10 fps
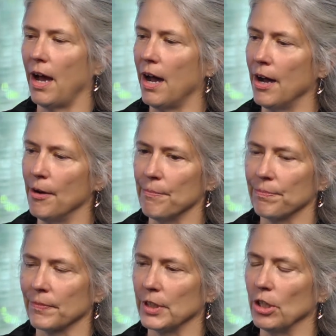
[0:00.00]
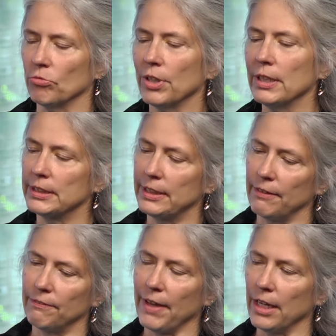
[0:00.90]
you know, real
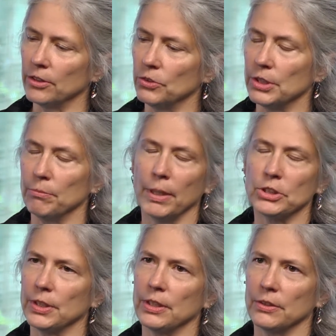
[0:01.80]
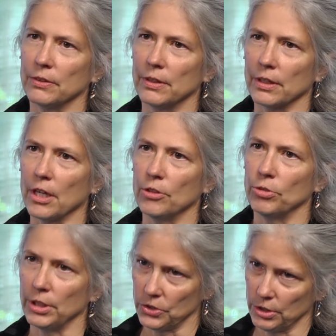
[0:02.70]
estate values in much of the
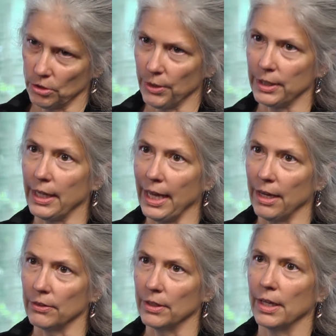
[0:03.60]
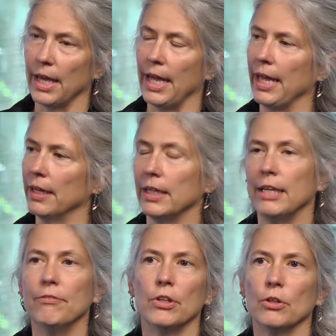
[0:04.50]
country is still going down, and
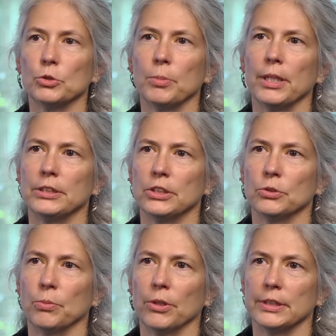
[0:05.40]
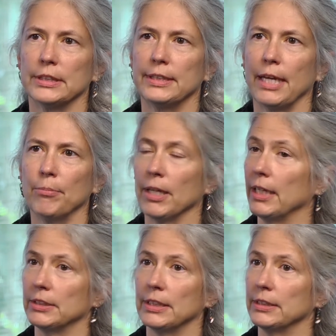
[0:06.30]
even those places where it's
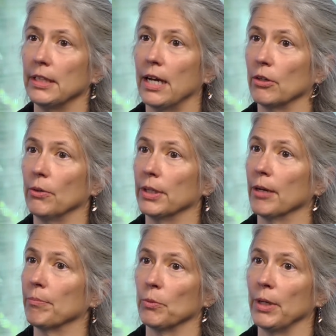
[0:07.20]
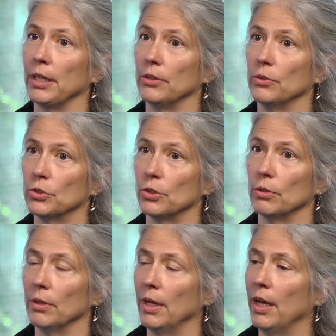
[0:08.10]
stabilized, it's not going up the way it used to.